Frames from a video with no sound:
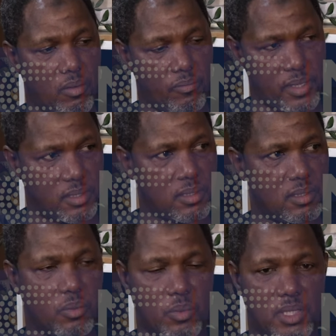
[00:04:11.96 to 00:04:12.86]
offense,
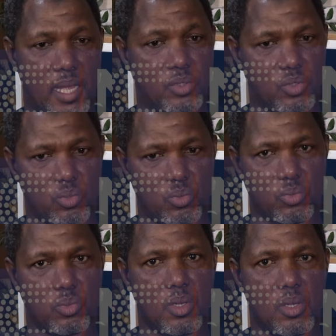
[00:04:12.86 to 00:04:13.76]
which has to
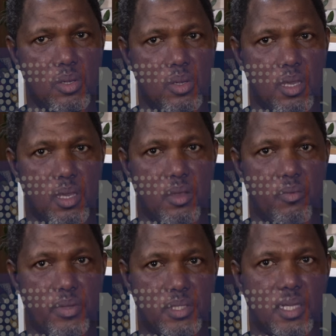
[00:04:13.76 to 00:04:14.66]
do
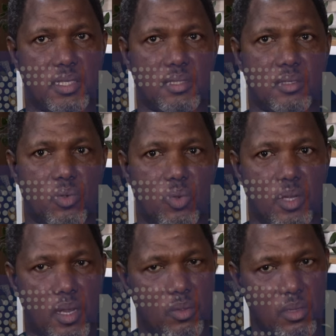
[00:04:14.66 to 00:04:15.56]
offense that go
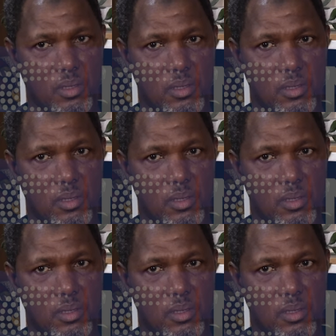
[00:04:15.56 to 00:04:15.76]
around